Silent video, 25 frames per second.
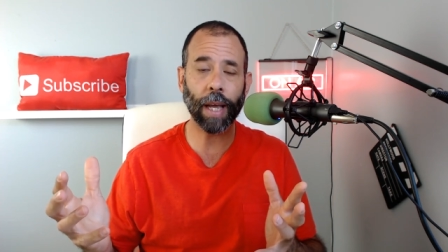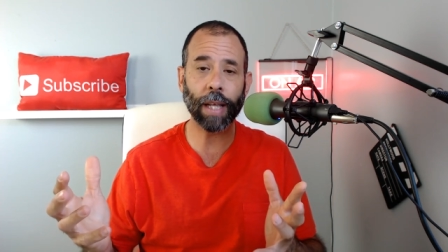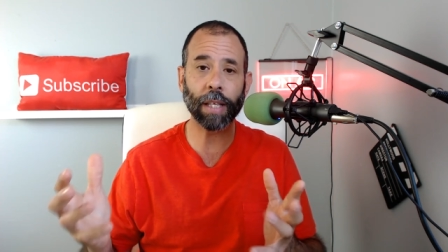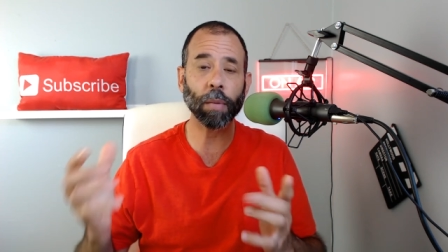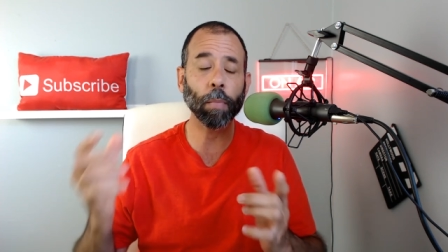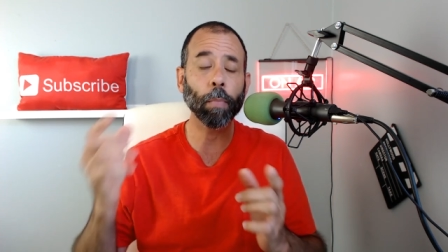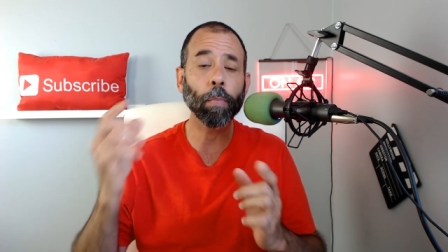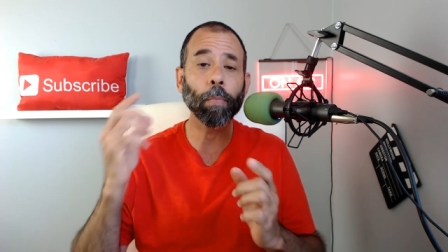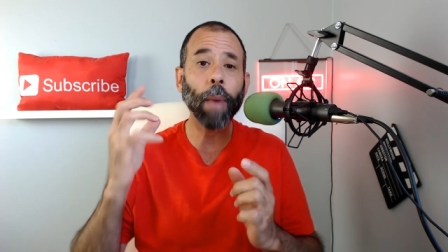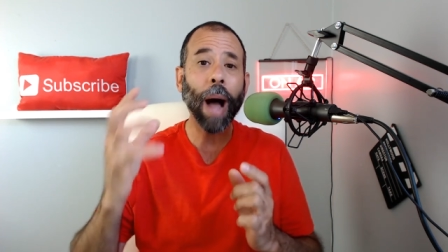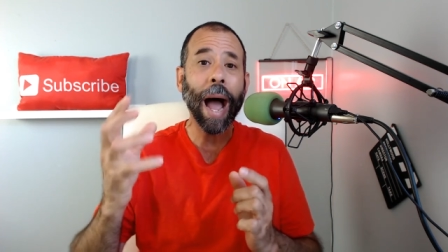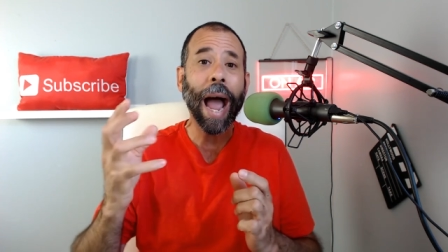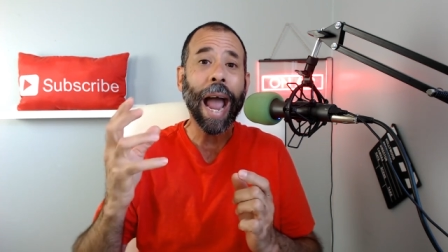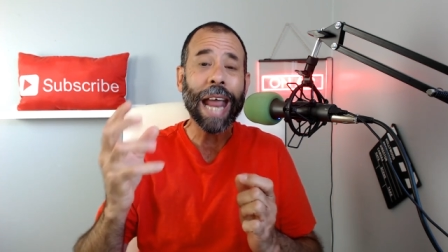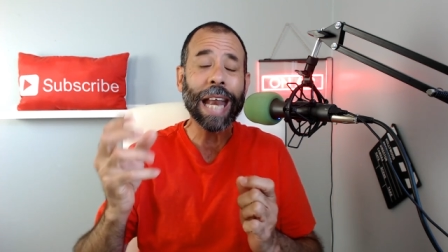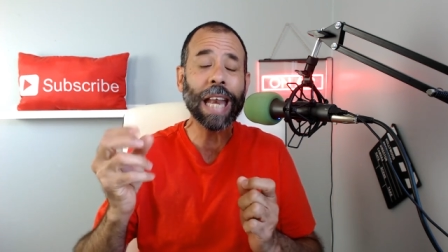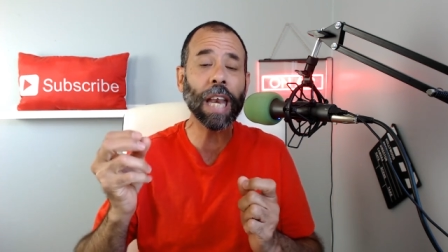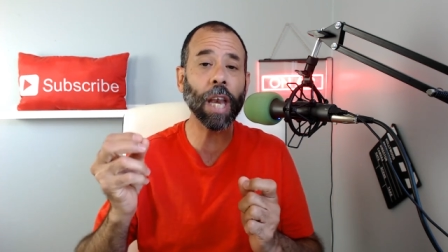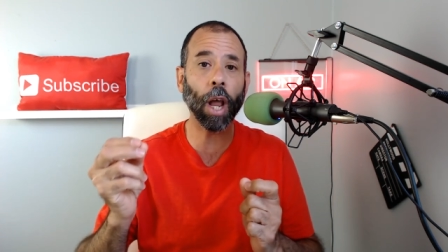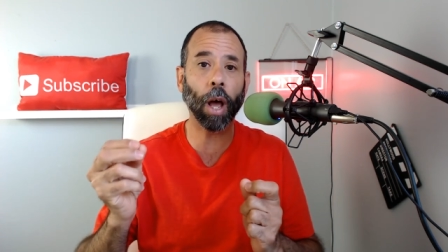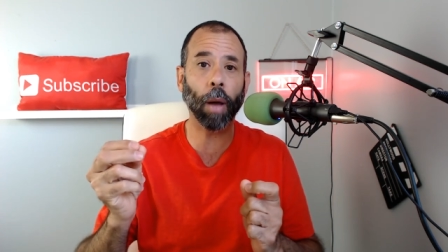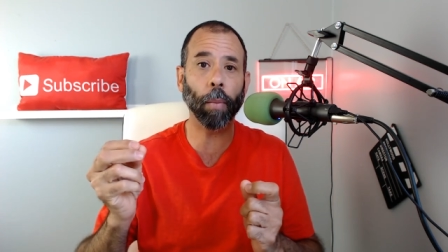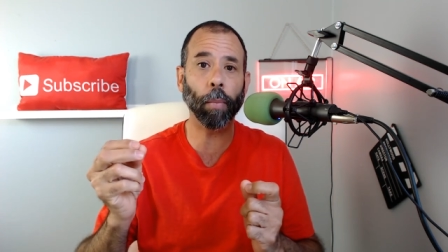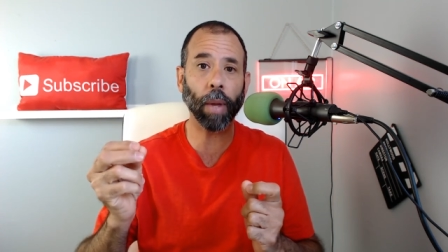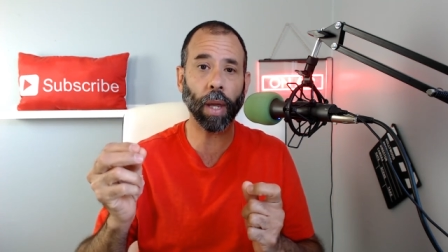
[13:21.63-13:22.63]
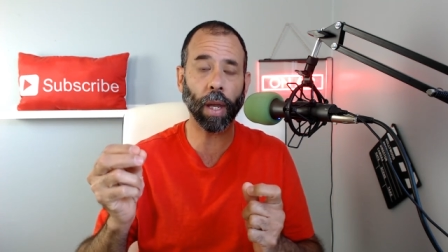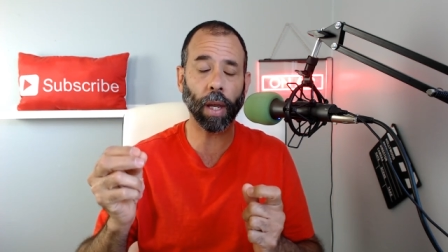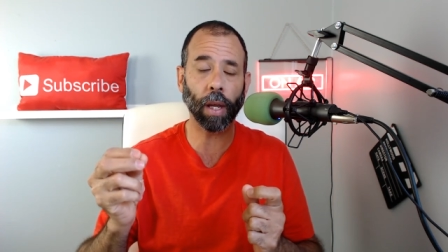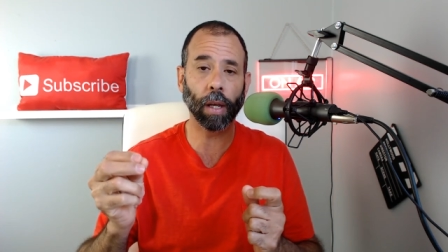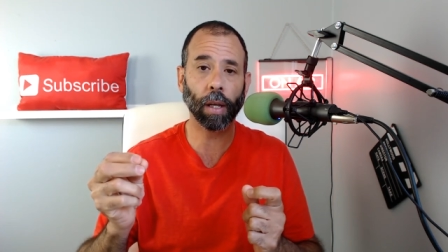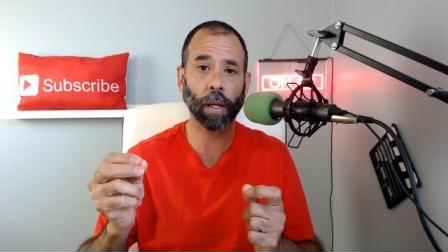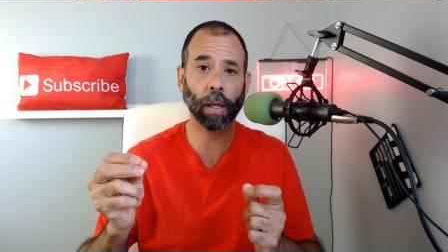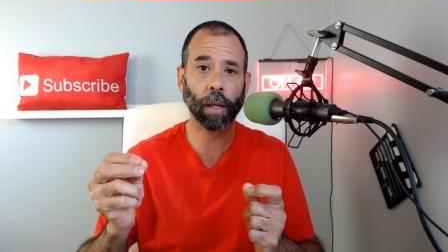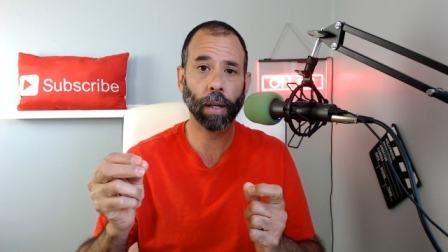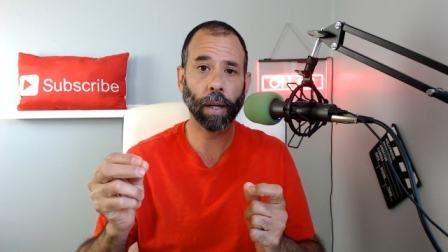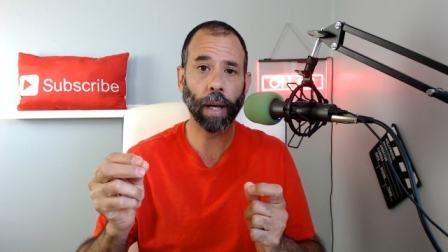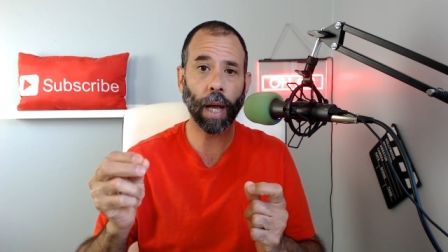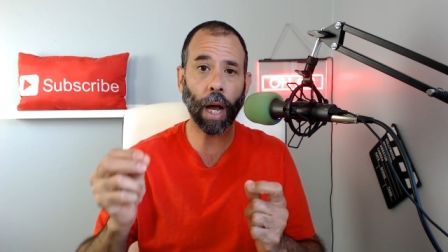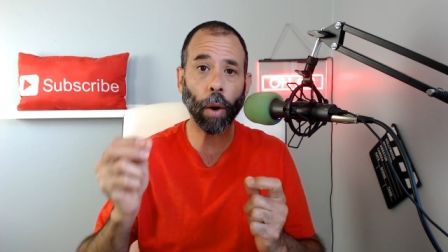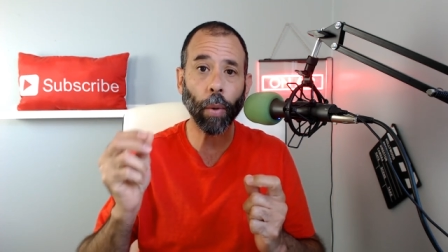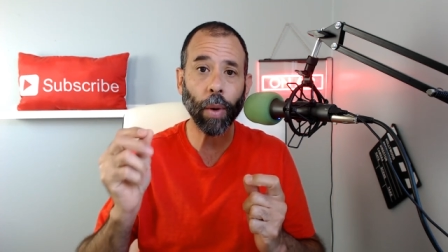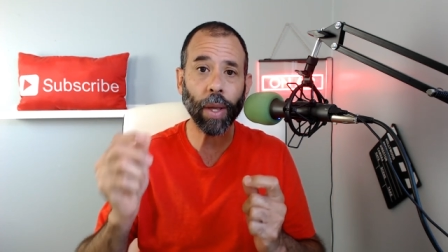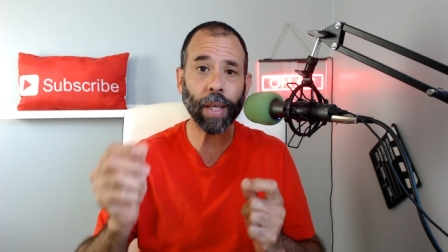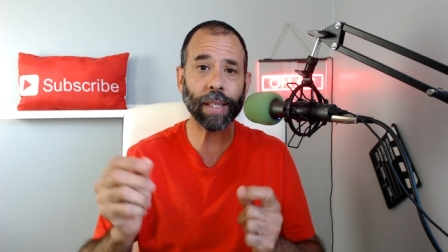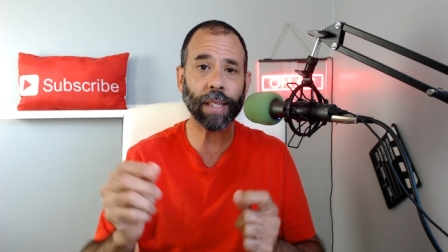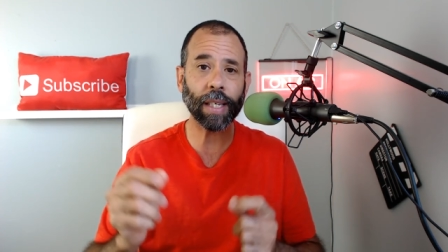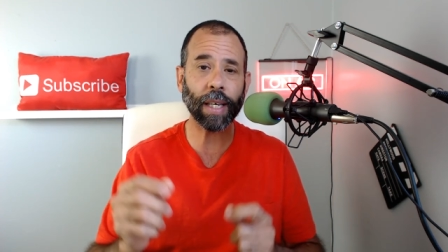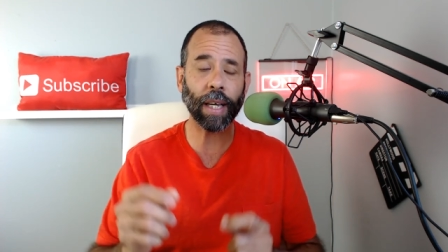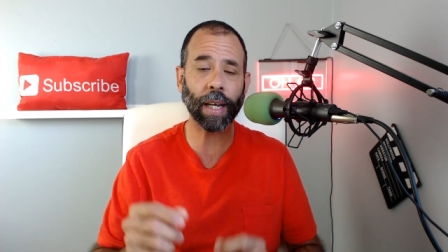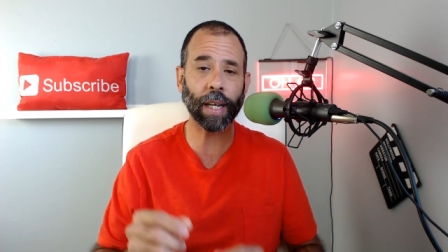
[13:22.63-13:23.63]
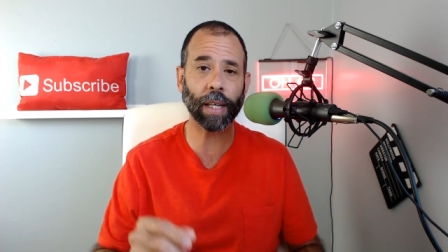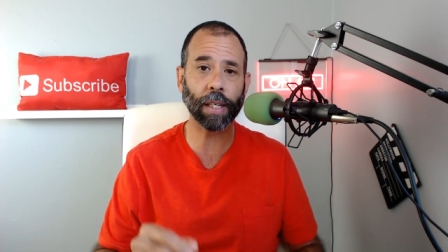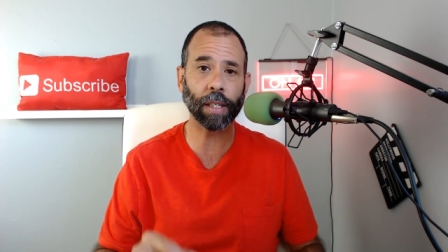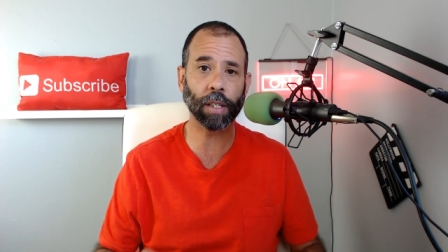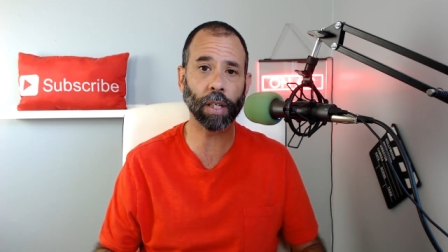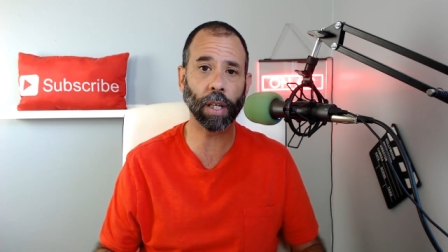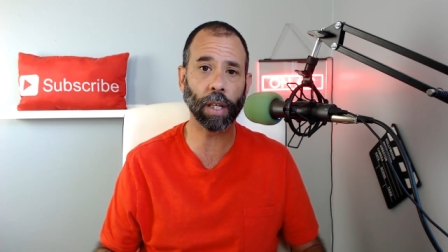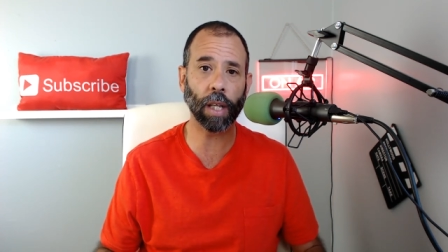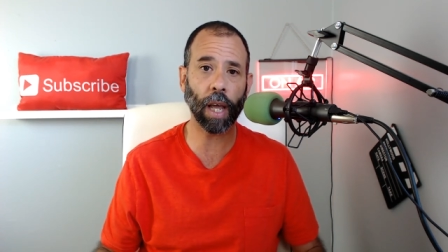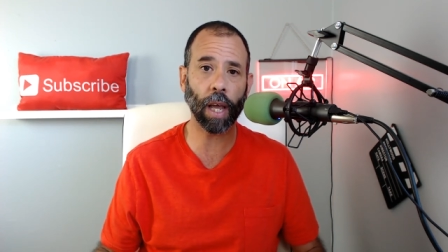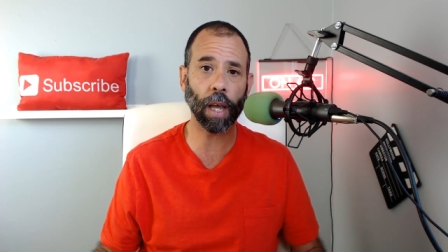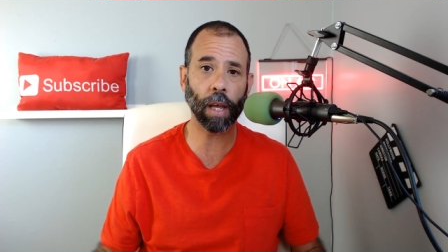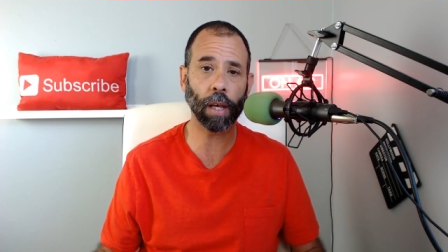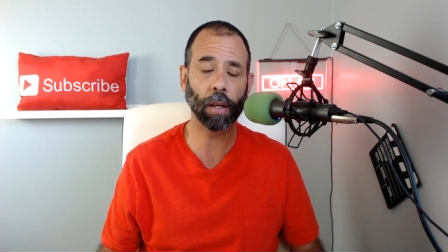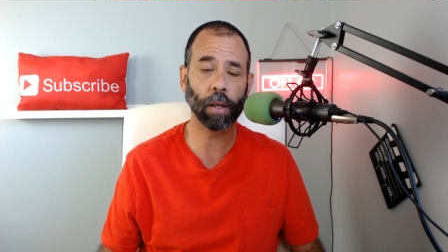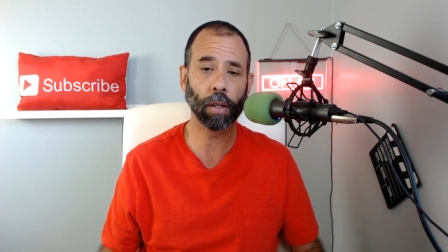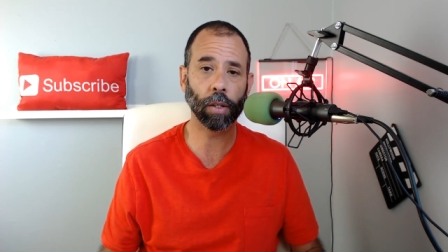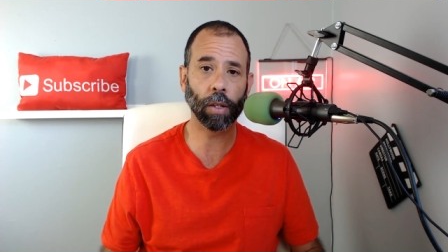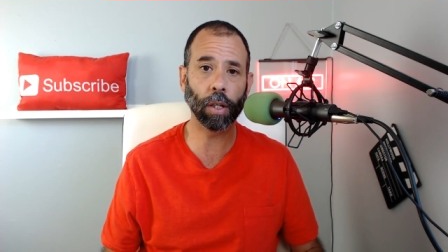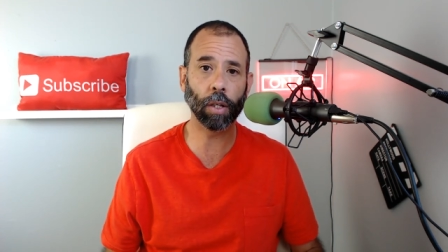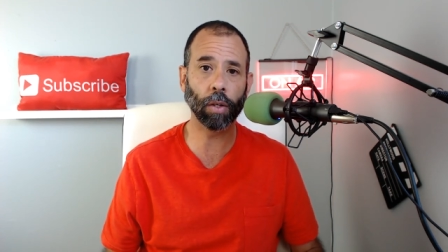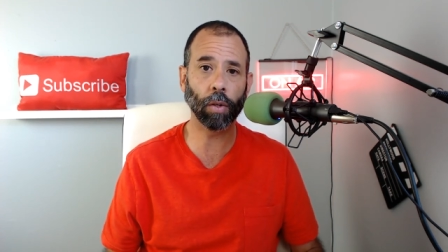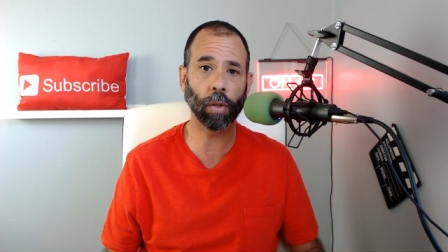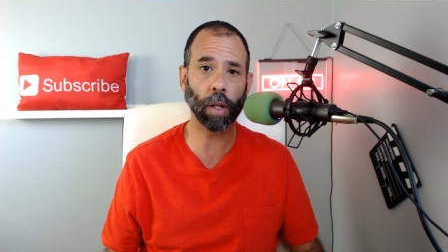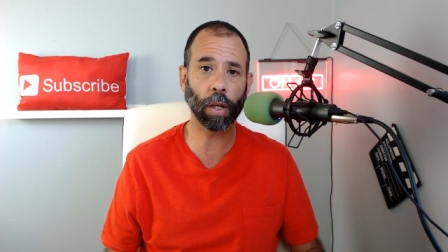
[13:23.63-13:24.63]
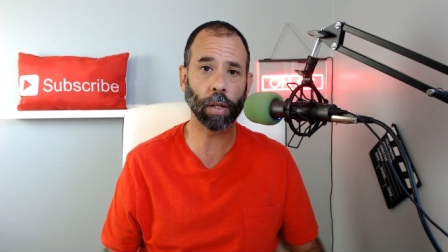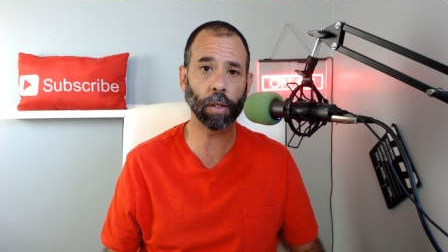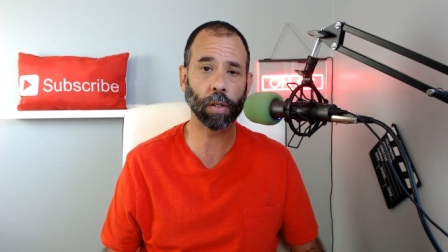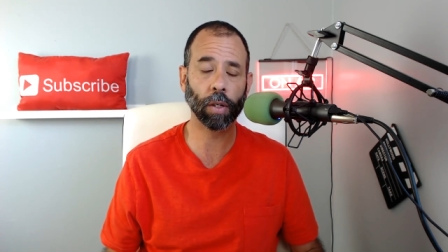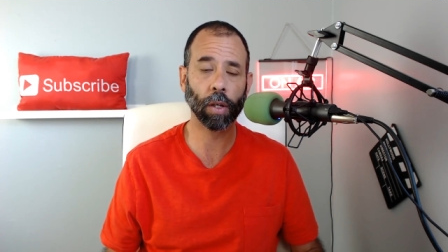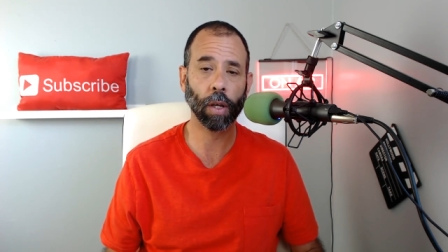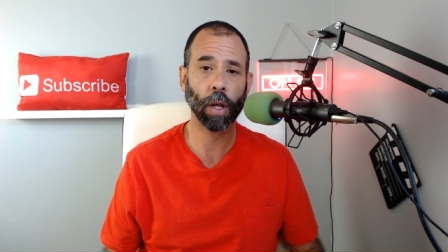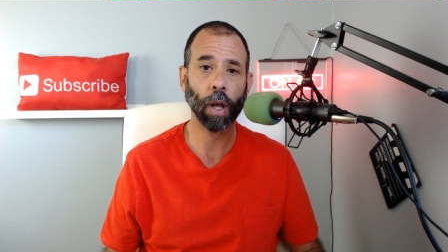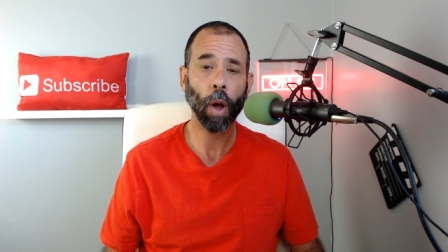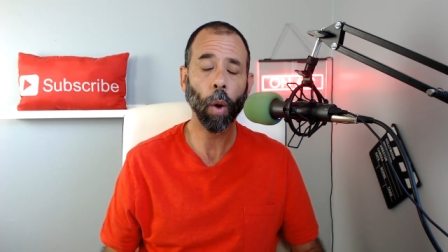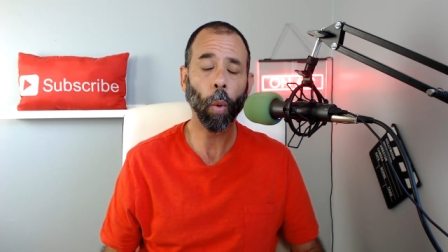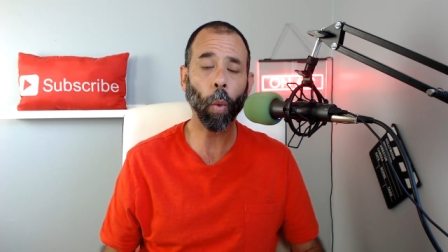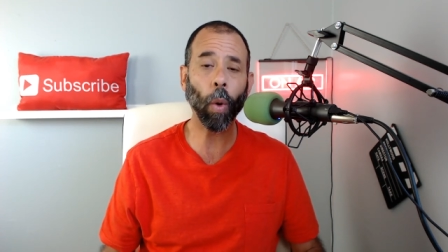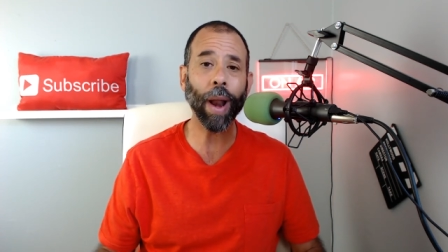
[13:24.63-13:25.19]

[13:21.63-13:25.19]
It's mind numbing how easy it is today to do this.